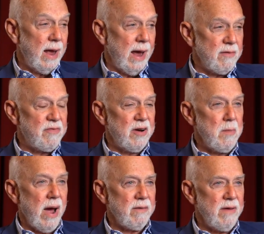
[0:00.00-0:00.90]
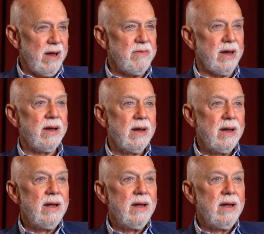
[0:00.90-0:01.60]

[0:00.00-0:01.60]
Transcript: and a fair amount of envy